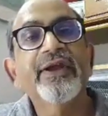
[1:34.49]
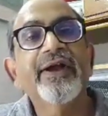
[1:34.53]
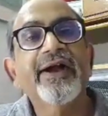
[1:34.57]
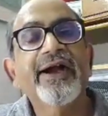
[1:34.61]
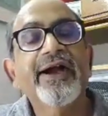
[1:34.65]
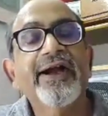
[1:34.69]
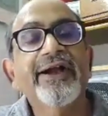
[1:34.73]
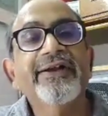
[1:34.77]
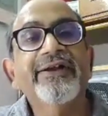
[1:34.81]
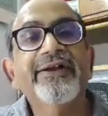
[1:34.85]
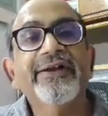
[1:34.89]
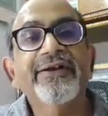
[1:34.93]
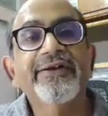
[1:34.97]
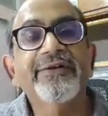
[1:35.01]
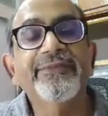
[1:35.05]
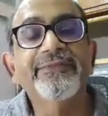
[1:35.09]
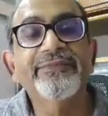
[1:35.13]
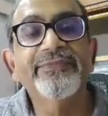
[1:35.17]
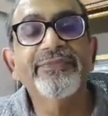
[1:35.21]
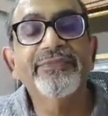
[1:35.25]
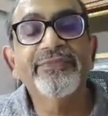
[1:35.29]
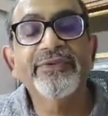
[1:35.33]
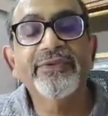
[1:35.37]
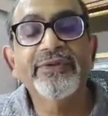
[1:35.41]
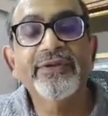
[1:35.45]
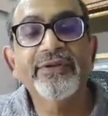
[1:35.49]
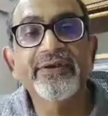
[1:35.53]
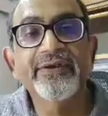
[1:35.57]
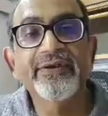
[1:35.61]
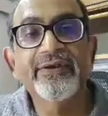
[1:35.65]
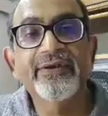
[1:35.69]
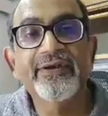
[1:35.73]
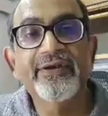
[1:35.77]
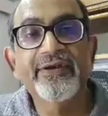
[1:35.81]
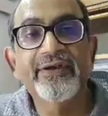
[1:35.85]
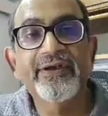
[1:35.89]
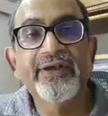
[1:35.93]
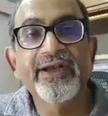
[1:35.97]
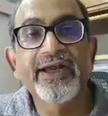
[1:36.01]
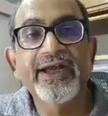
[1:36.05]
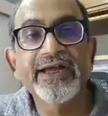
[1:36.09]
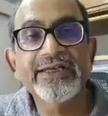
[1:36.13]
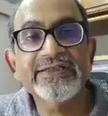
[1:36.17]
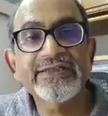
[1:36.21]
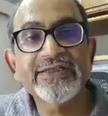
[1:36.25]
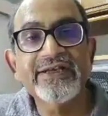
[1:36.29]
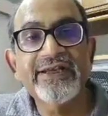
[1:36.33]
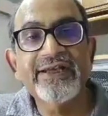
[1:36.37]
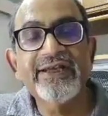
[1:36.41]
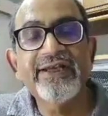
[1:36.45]
And
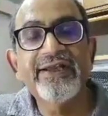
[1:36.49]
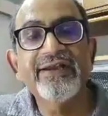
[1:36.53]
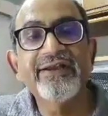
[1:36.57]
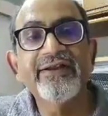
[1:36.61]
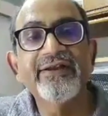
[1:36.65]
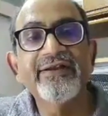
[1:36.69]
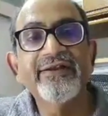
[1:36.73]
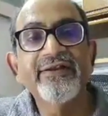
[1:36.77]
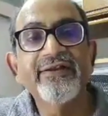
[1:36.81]
lastly,